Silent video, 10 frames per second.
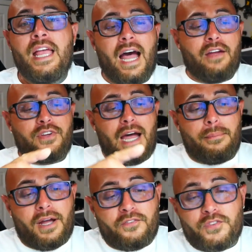I've
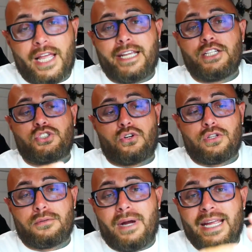got my flight
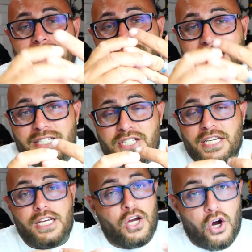controller, my
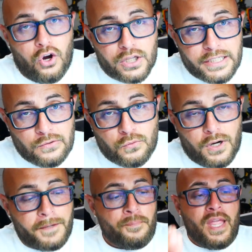ESC, all in
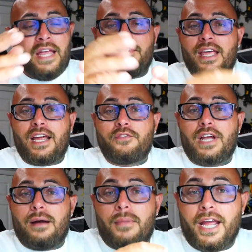one. Then I've
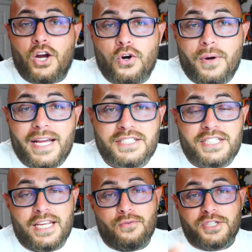got my
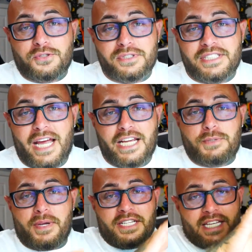OSD, which was nice
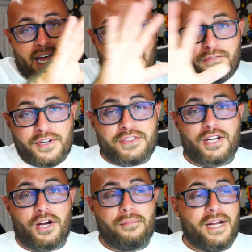because I had
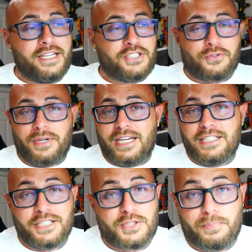everything on my screen
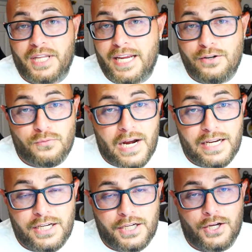displayed,
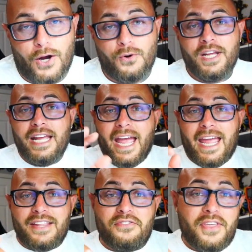ready to go.
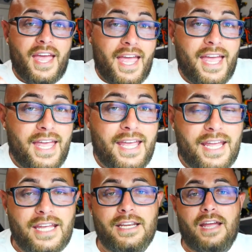And
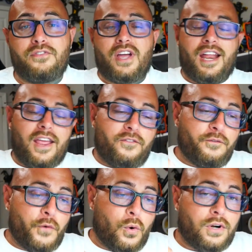then I've got a
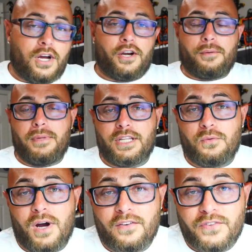400
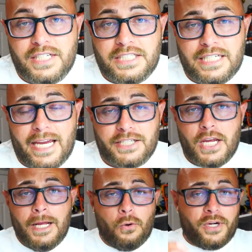milliwatt VTX,
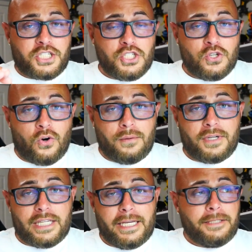which
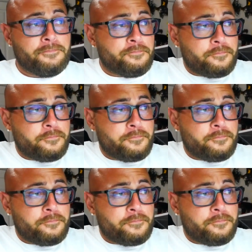normally,